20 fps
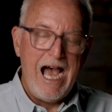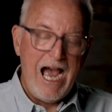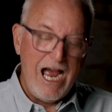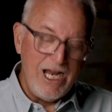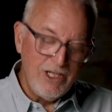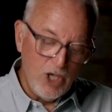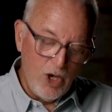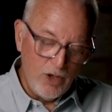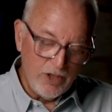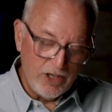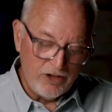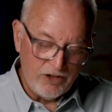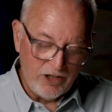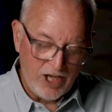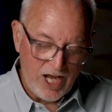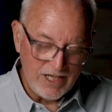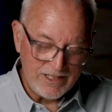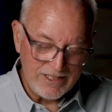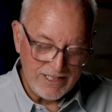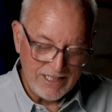I know the
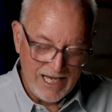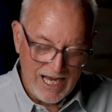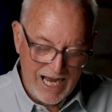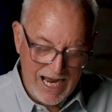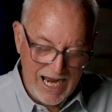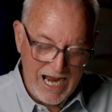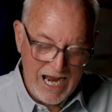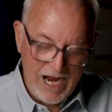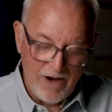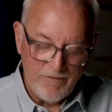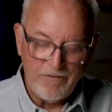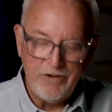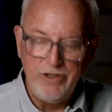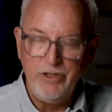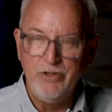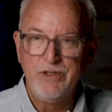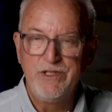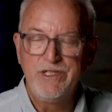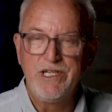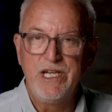thoughts I have for
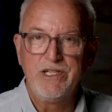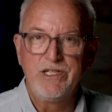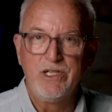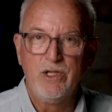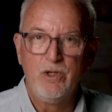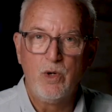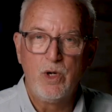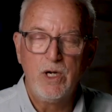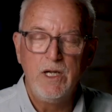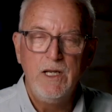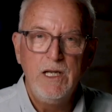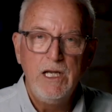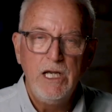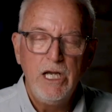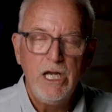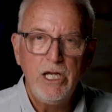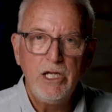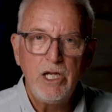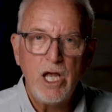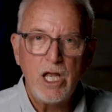you, says the Lord.
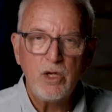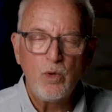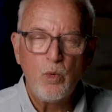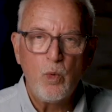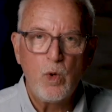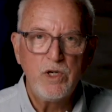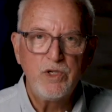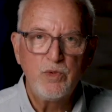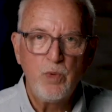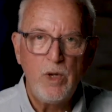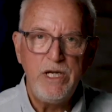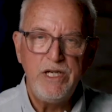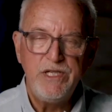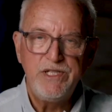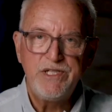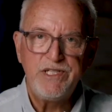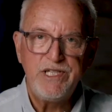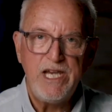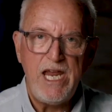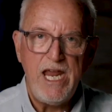In other words, what
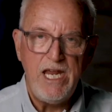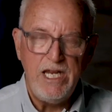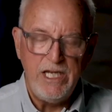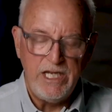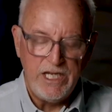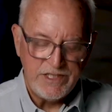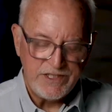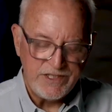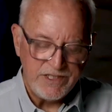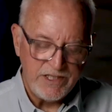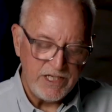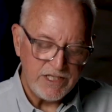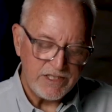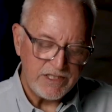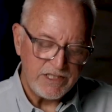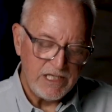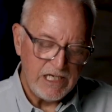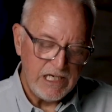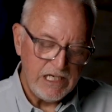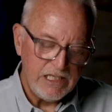he's saying is, and
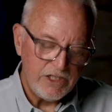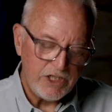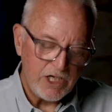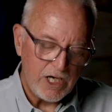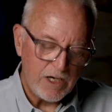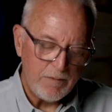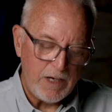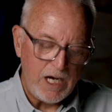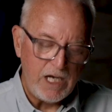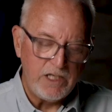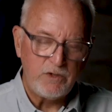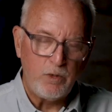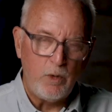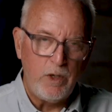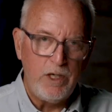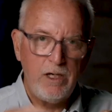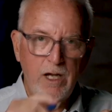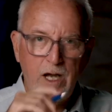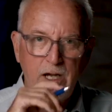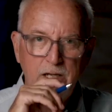this in Jeremiah
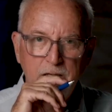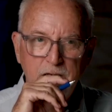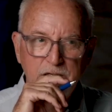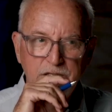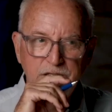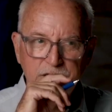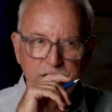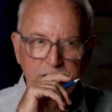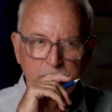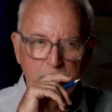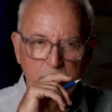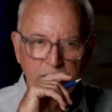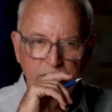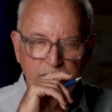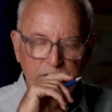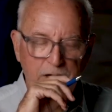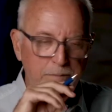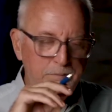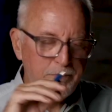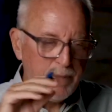29, this is sort of
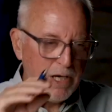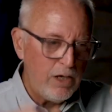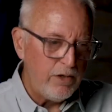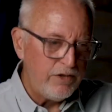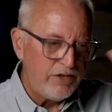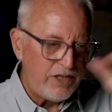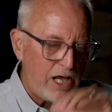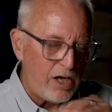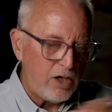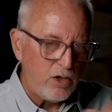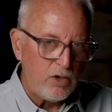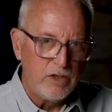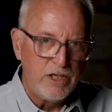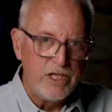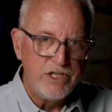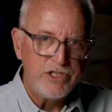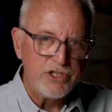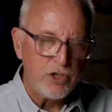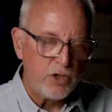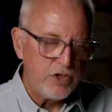a parenthetical
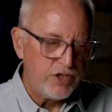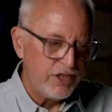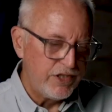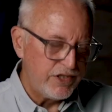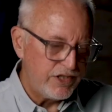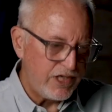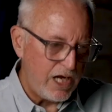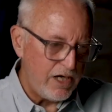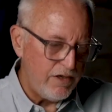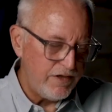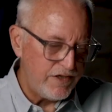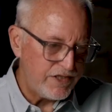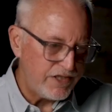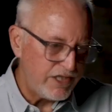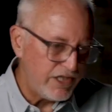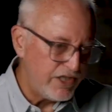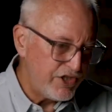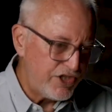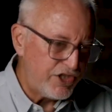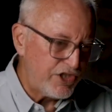insertion. It's kind of just
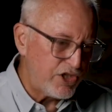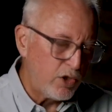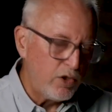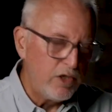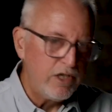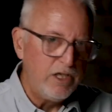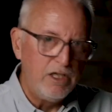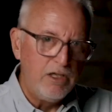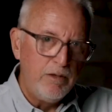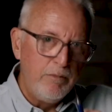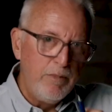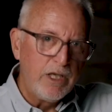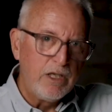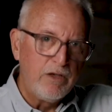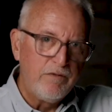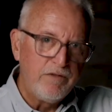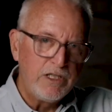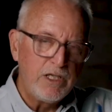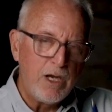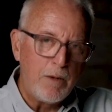inserted in the middle
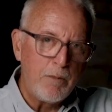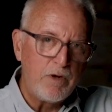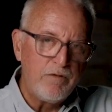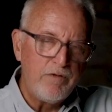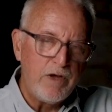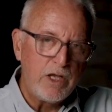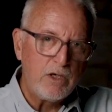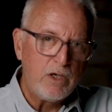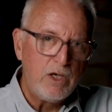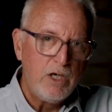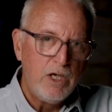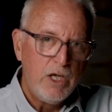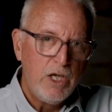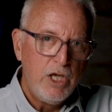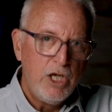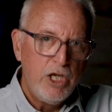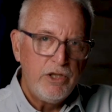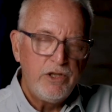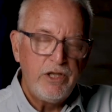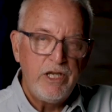of a number of other
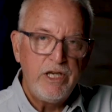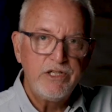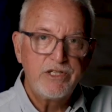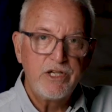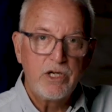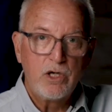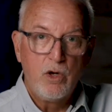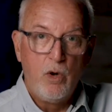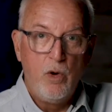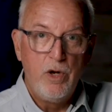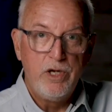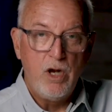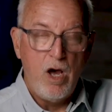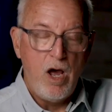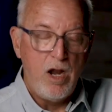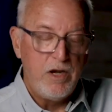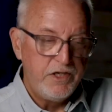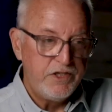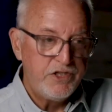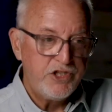things that are going
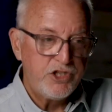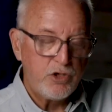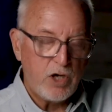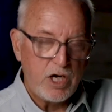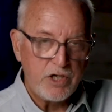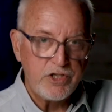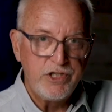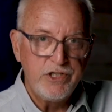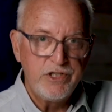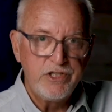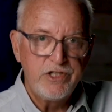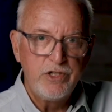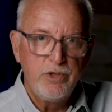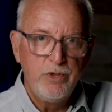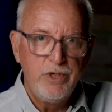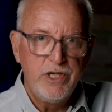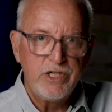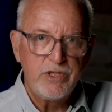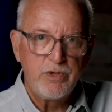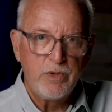on, instructions
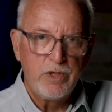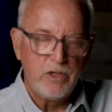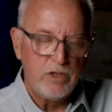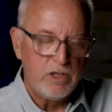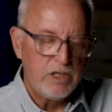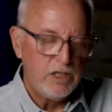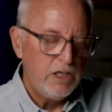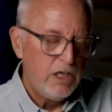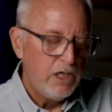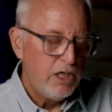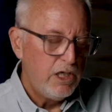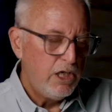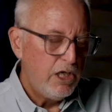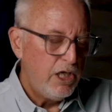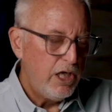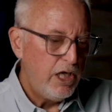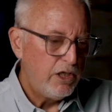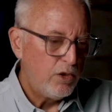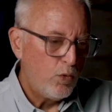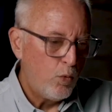to Israel and,
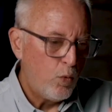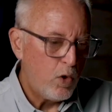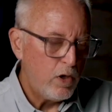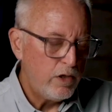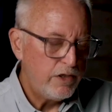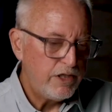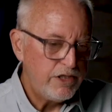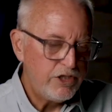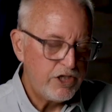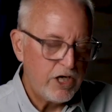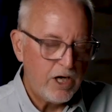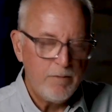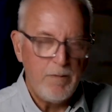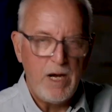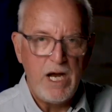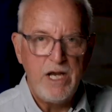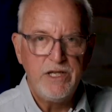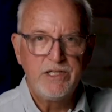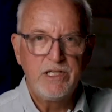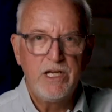and the word that
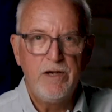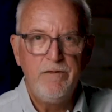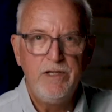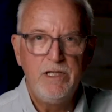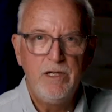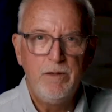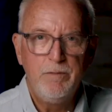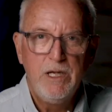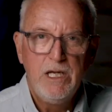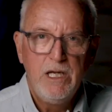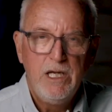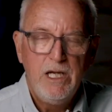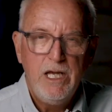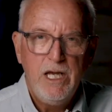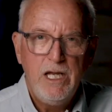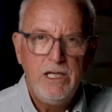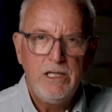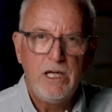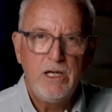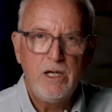Jeremiah is giving them.
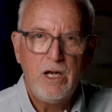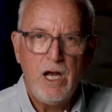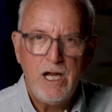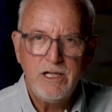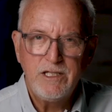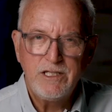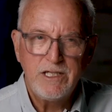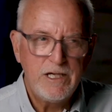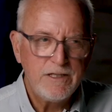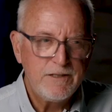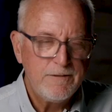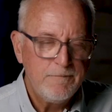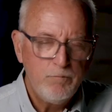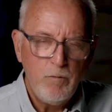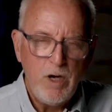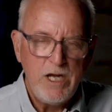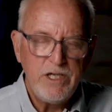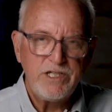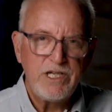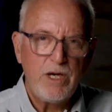And then God says,
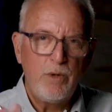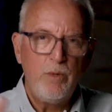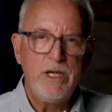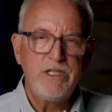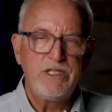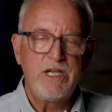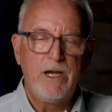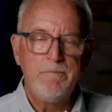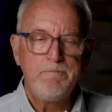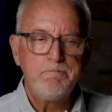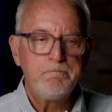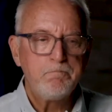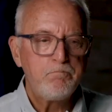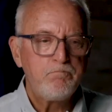wait a second, wait a second.